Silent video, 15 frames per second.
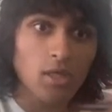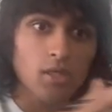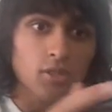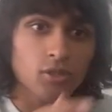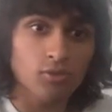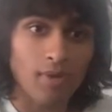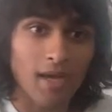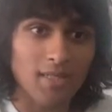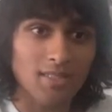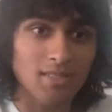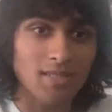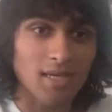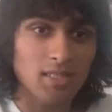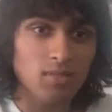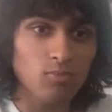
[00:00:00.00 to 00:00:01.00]
to
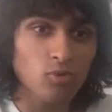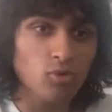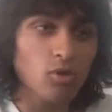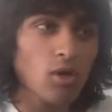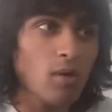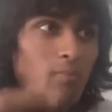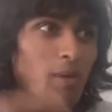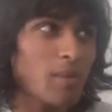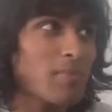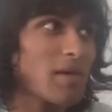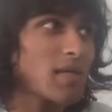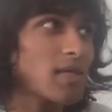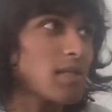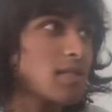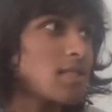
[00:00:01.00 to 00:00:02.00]
hexadecimal by
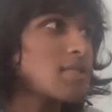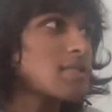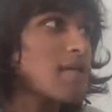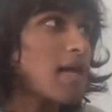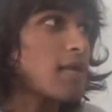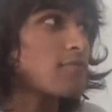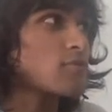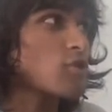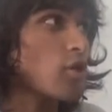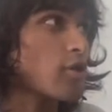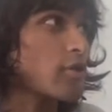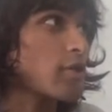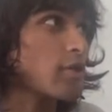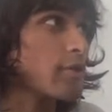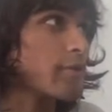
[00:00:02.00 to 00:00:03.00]
making this kind of
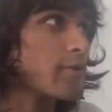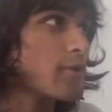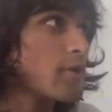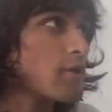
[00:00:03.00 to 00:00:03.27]
chart here.